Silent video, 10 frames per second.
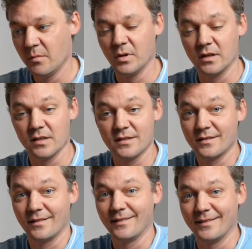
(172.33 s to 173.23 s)

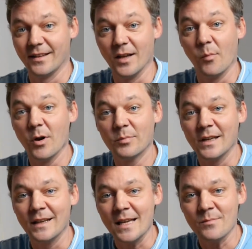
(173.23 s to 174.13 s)
because the double
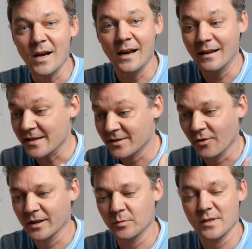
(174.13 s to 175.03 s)
opt-in email is
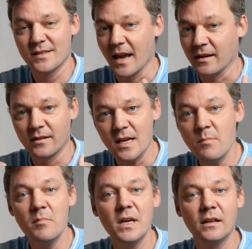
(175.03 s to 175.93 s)
going to be sent
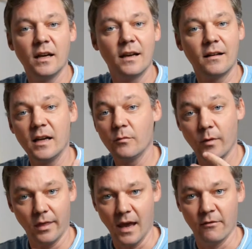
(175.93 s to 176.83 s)
immediately
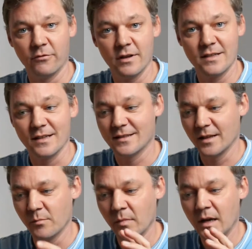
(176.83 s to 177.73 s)
with every
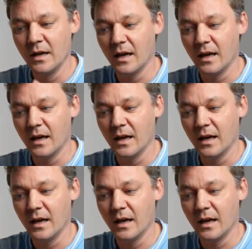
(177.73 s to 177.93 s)
system.